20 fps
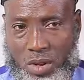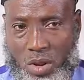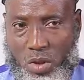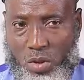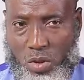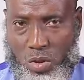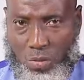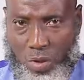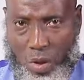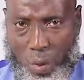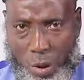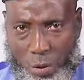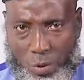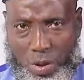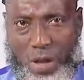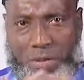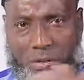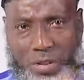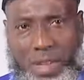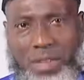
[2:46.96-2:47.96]
So from what you
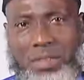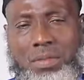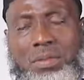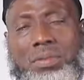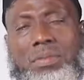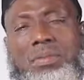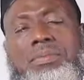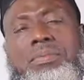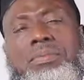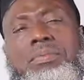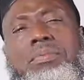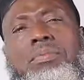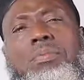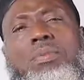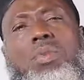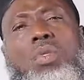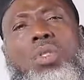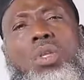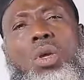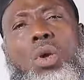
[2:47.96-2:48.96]
have said,
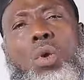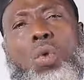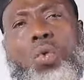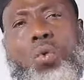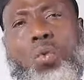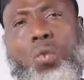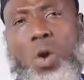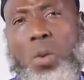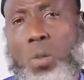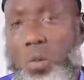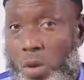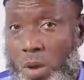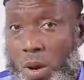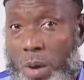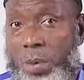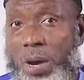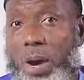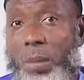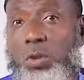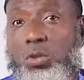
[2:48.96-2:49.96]
we'll
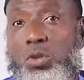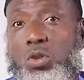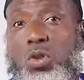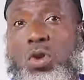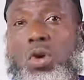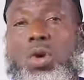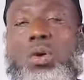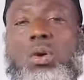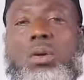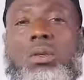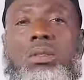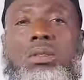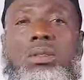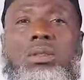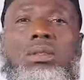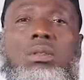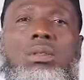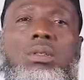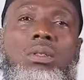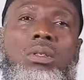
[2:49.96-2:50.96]
be able to know
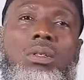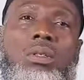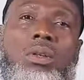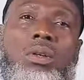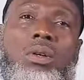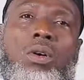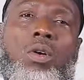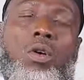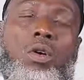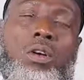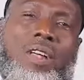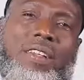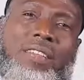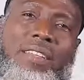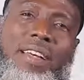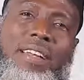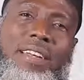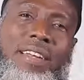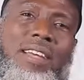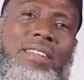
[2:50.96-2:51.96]
or
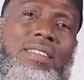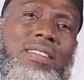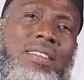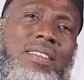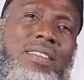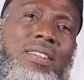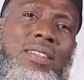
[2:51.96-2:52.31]
understand that